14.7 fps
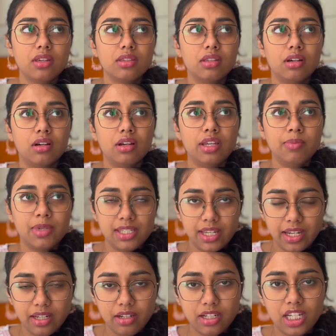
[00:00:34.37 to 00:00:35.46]
Uh, in my
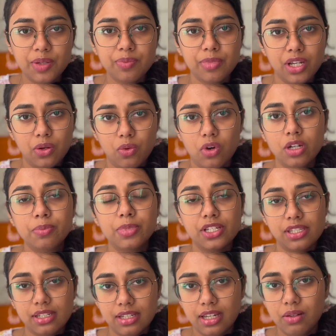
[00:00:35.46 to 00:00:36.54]
second attempt, my quant
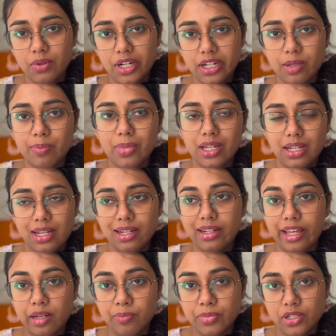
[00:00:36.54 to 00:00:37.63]
percentile went up by like
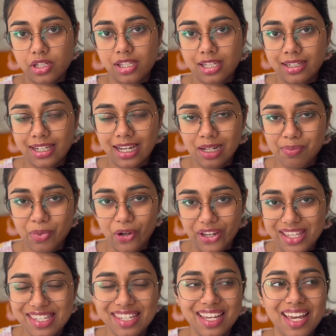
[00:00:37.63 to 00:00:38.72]
10 percentile
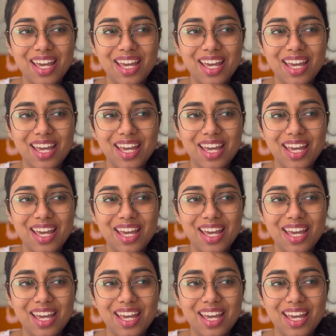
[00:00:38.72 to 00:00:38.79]
points.